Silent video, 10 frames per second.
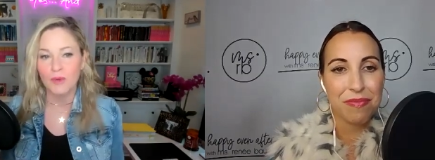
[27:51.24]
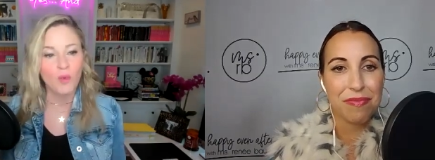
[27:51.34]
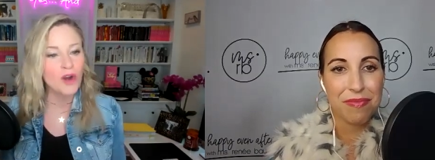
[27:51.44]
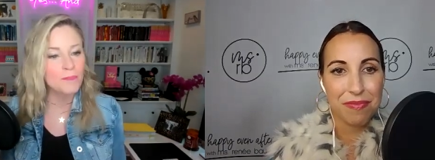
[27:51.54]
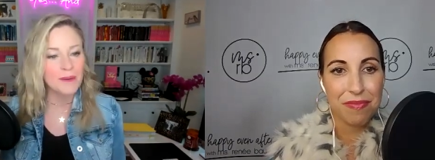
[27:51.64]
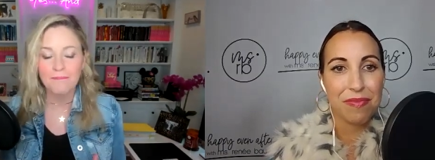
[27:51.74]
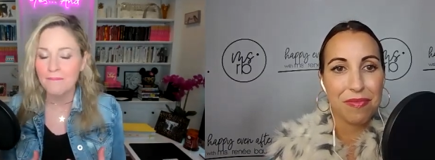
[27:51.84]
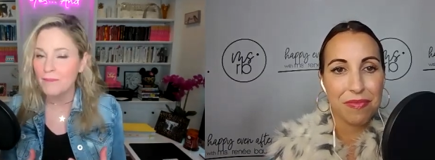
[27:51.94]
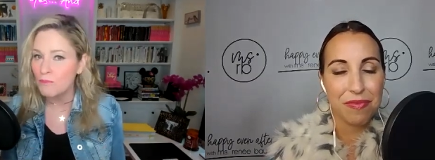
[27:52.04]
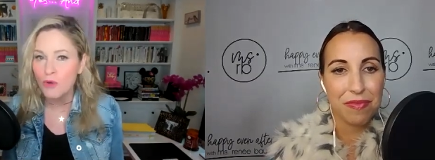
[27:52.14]
Speaker 1: work but
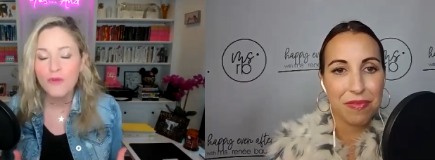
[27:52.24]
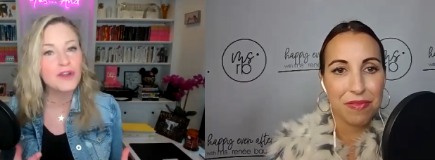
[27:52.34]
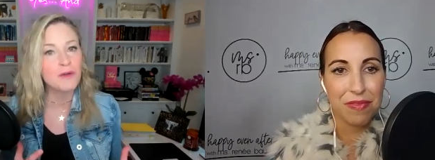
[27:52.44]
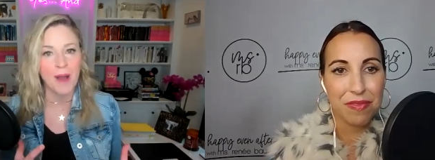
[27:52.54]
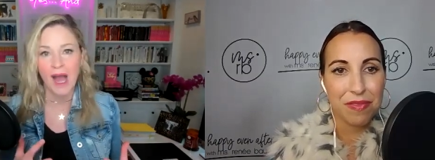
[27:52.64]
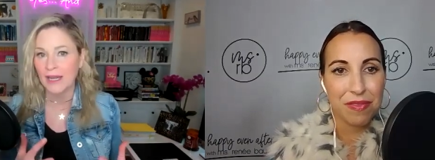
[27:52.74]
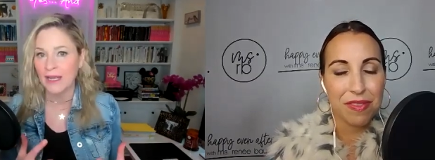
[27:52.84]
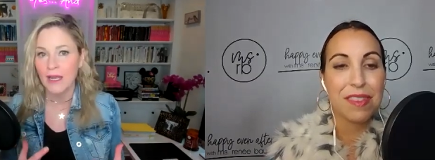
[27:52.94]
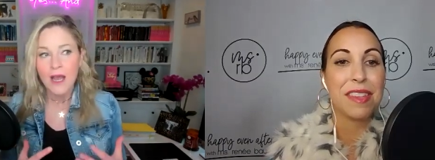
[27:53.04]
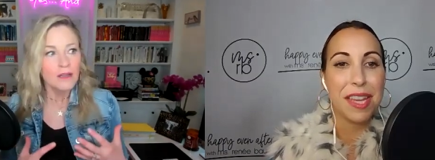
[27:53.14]
moving your body.
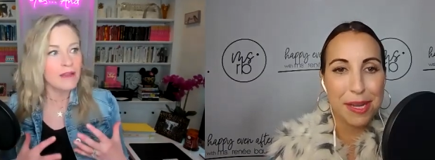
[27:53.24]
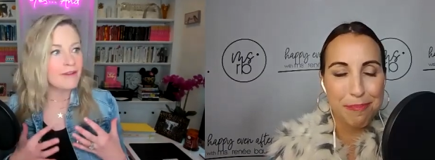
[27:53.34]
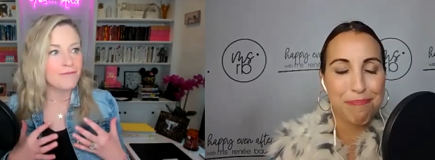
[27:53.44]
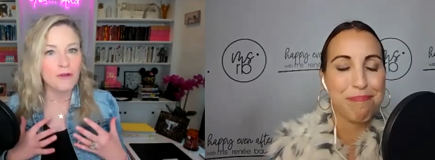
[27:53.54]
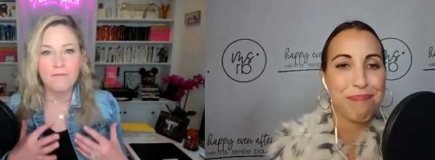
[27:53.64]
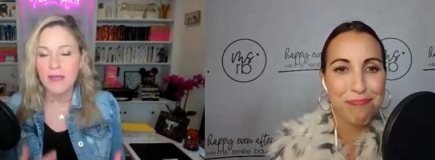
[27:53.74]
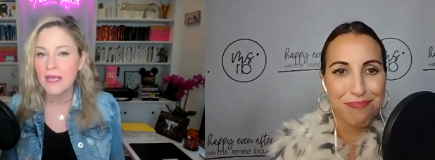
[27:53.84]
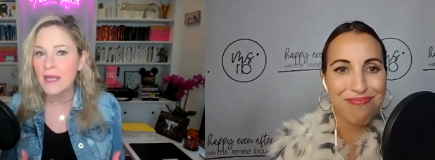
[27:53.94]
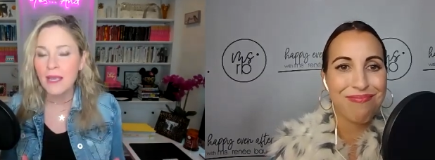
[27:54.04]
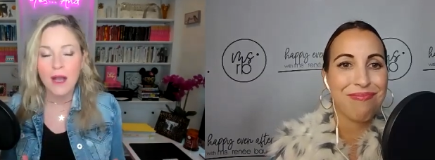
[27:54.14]
Yeah. Like for
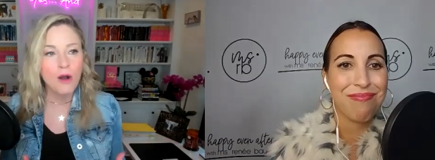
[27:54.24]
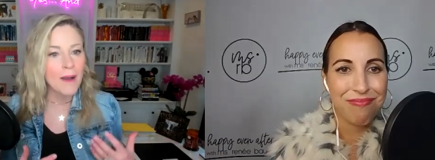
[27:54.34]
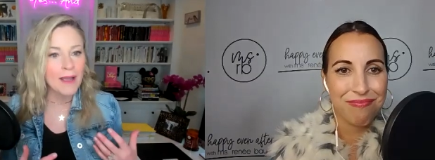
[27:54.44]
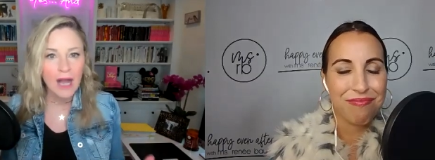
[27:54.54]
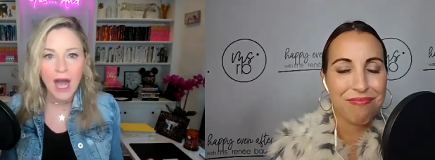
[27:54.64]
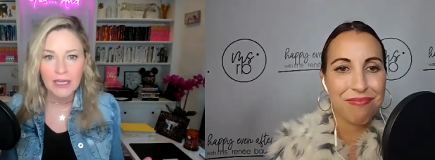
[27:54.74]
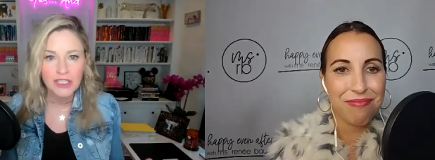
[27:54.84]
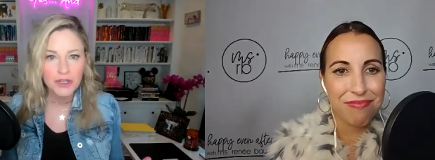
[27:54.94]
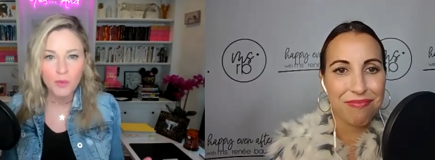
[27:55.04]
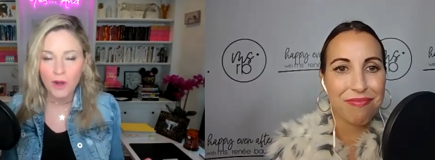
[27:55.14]
me, oh my God, do
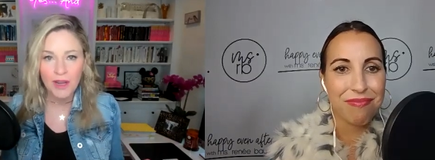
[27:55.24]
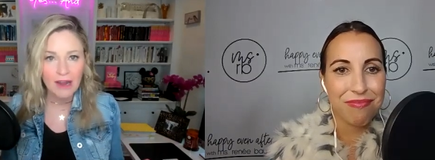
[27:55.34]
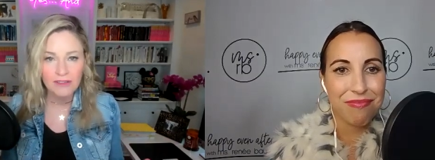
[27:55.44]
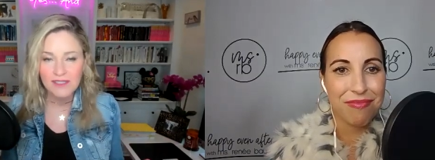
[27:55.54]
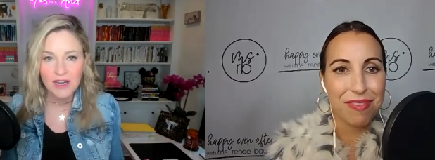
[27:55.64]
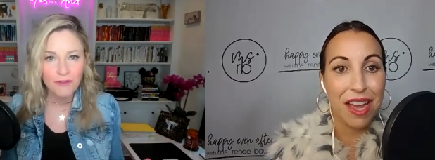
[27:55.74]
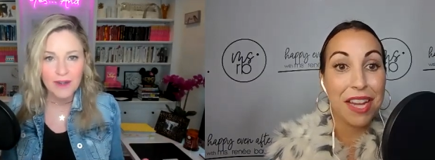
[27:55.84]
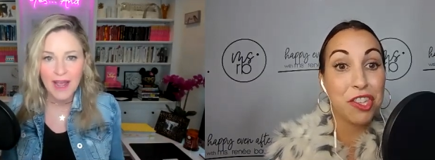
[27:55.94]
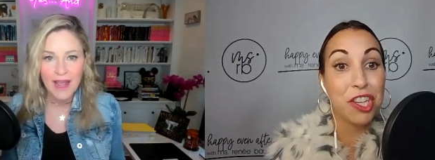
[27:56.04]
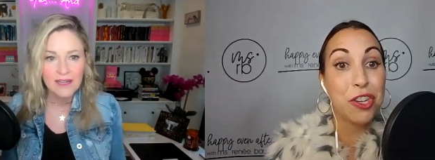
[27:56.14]
you work out and stuff for me? I
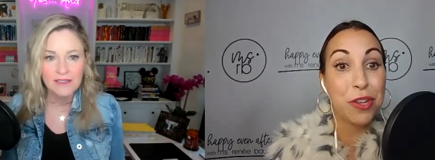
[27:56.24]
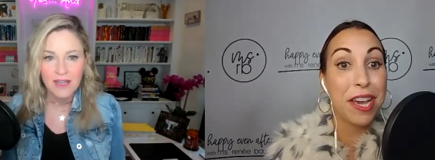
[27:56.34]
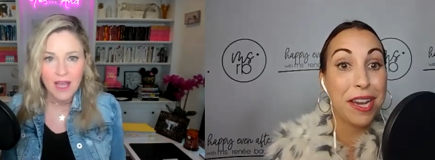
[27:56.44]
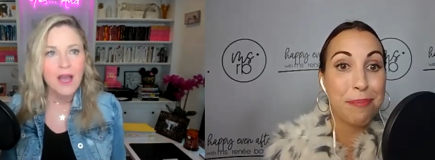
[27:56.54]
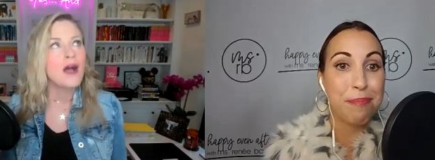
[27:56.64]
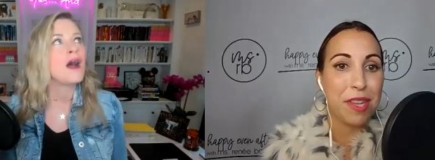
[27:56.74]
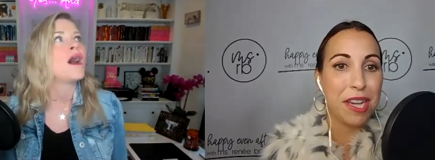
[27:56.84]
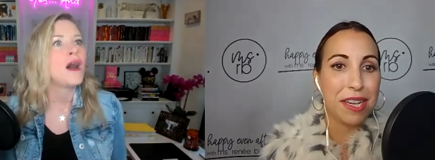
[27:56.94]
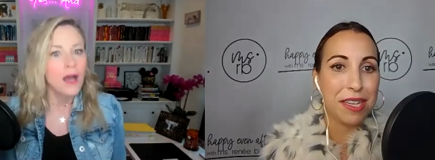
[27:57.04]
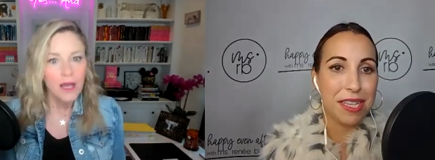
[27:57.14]
do. Yeah.
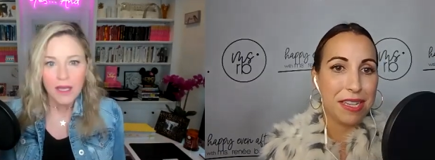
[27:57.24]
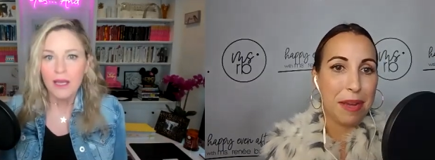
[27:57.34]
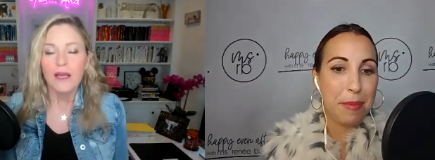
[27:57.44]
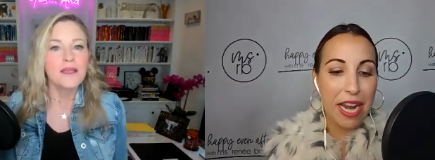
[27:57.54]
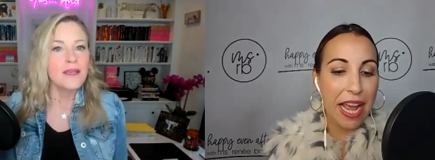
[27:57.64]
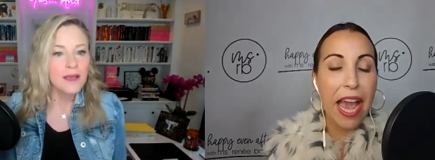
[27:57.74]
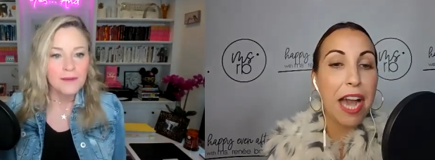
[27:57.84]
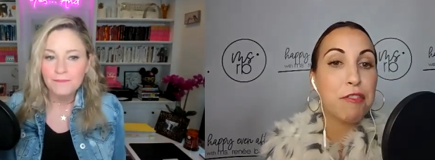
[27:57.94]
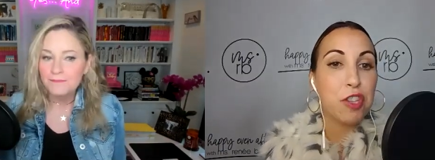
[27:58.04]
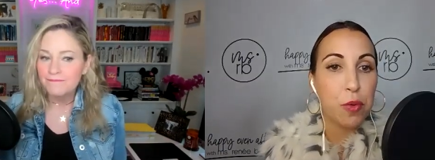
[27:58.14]
Speaker 2: Yeah. It, I mean, I
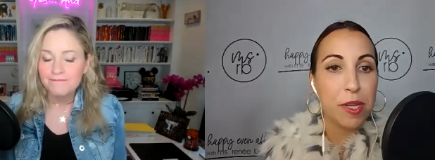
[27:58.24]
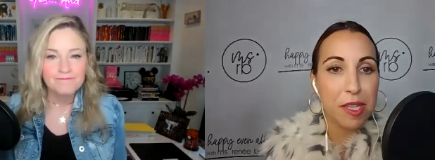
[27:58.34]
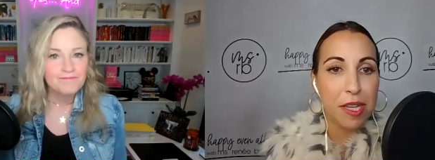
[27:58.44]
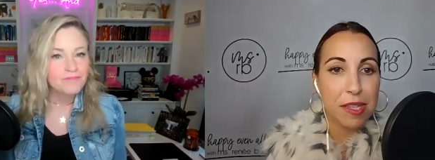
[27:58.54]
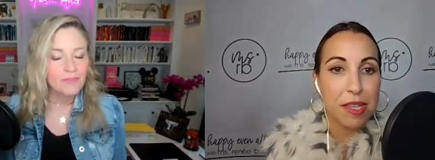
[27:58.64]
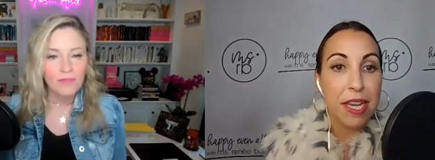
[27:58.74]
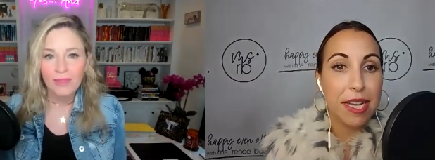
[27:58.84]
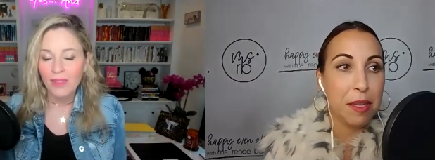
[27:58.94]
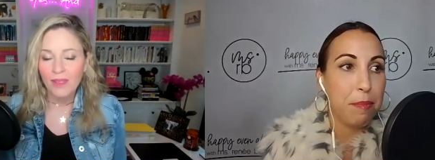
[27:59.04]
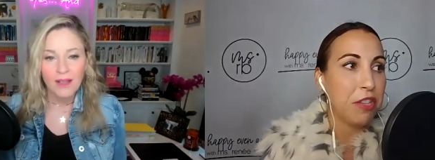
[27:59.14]
have to, it's, it's,
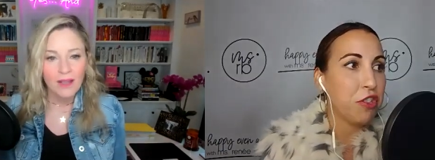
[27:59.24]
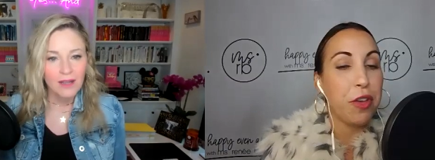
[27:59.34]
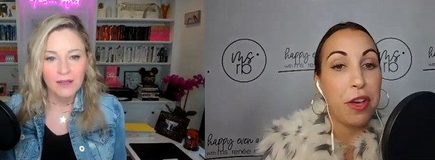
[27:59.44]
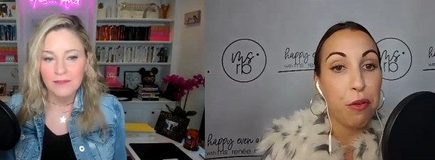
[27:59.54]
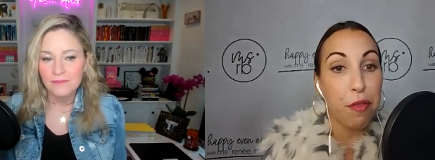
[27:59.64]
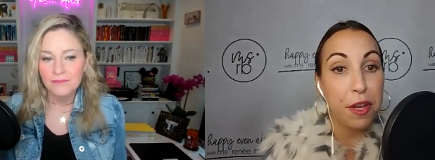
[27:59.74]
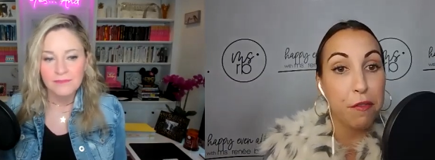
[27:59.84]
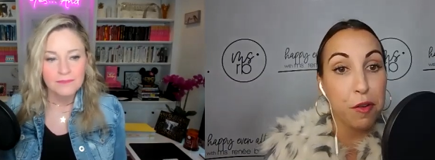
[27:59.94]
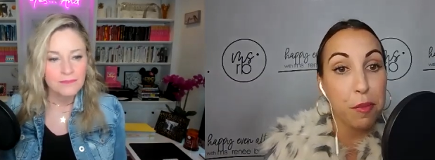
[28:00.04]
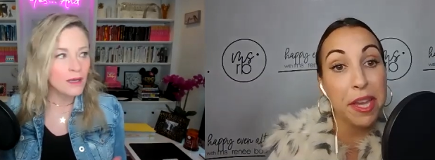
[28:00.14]
it's a mental health thing
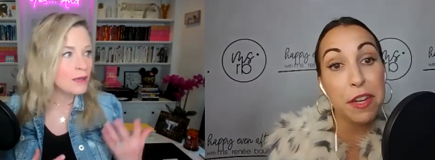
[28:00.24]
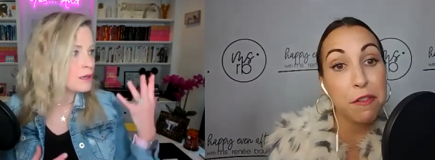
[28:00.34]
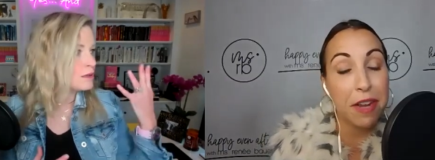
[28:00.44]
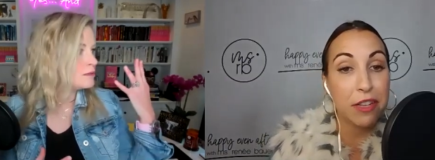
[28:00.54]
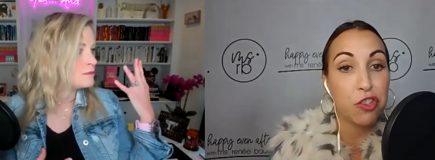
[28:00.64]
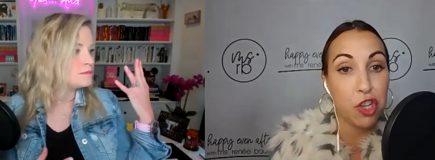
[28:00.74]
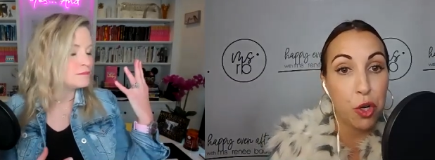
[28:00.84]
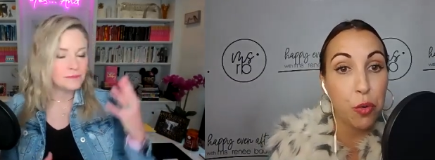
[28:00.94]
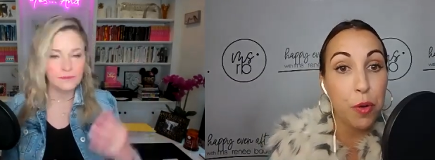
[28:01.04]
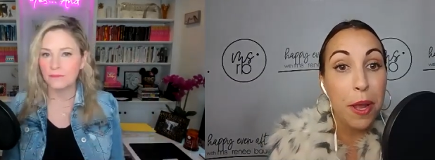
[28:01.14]
for me. And if I
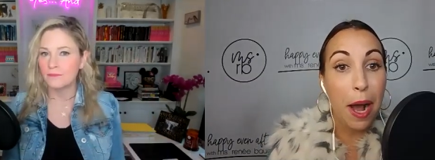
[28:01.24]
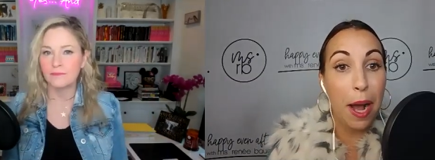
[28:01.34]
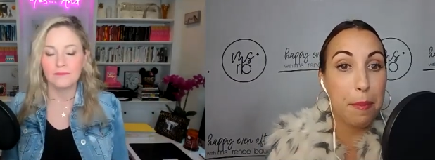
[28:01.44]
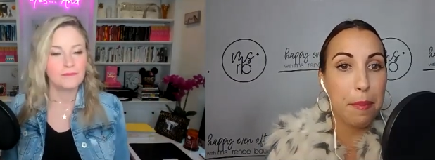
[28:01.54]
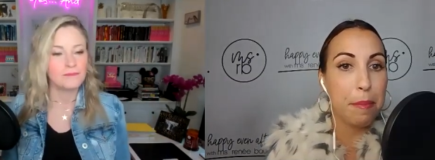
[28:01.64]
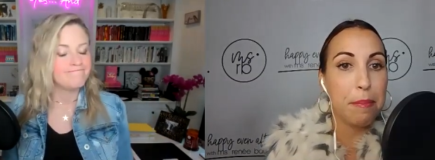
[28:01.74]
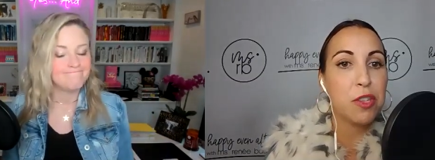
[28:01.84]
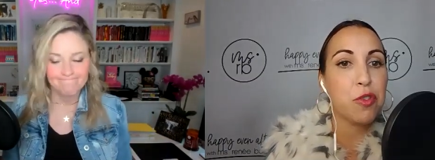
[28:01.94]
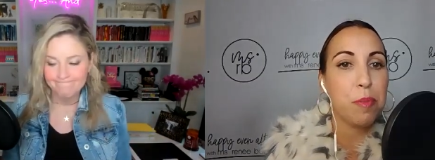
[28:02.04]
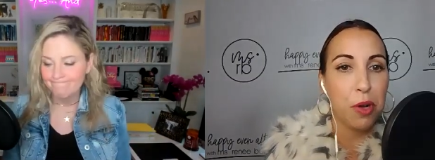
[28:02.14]
don't, I'm
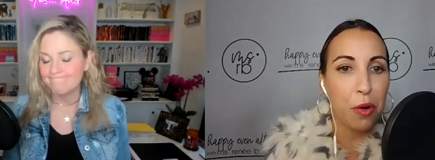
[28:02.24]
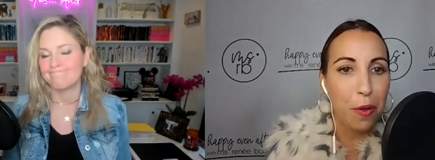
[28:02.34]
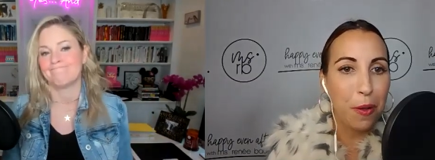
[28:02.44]
miserable.